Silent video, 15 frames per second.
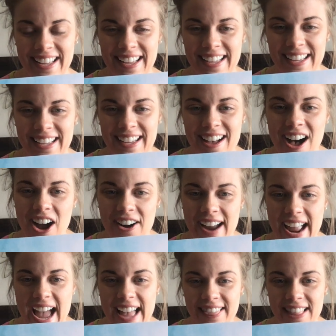All right. I
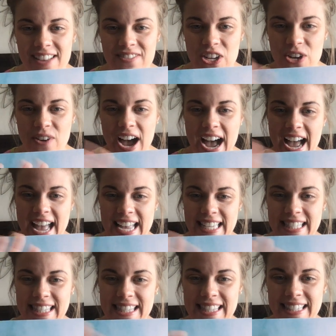love you
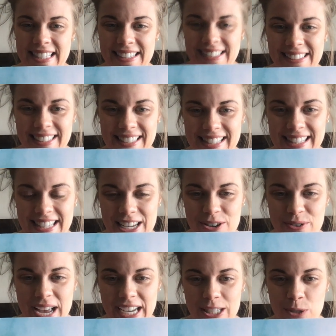guys. See you next
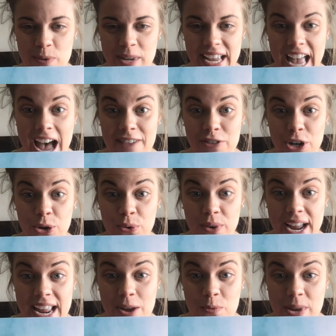week. Have a great
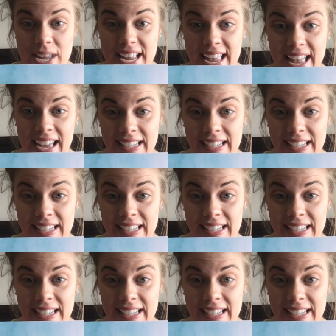weekend.